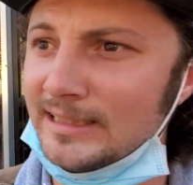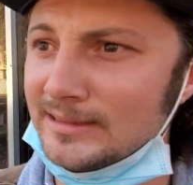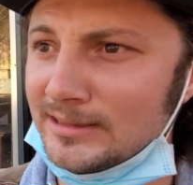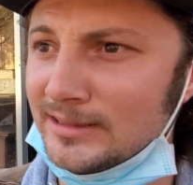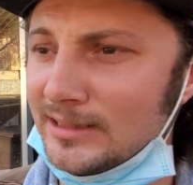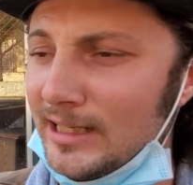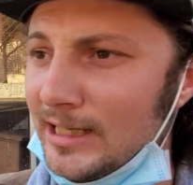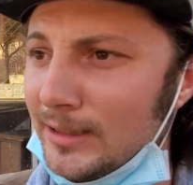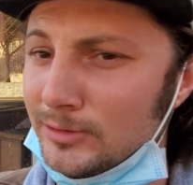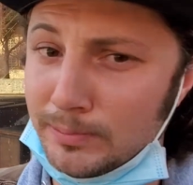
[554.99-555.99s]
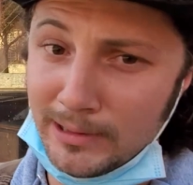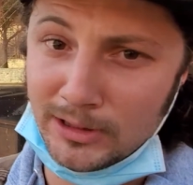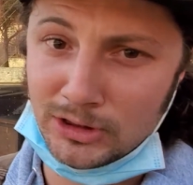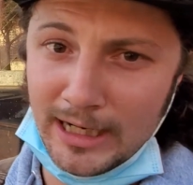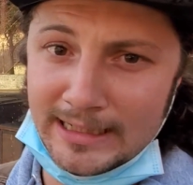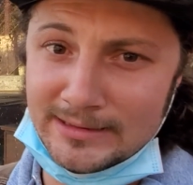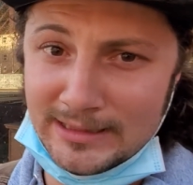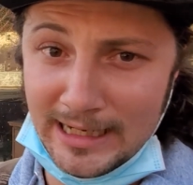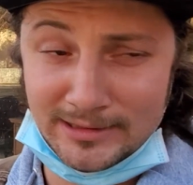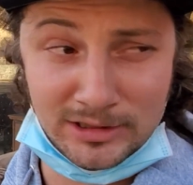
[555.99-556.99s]
InstaScams, Peter Dragon
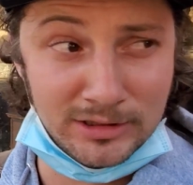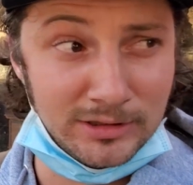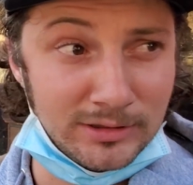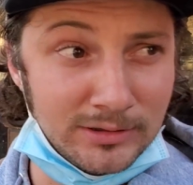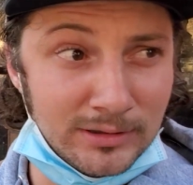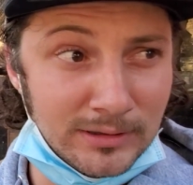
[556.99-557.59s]
Tattoo,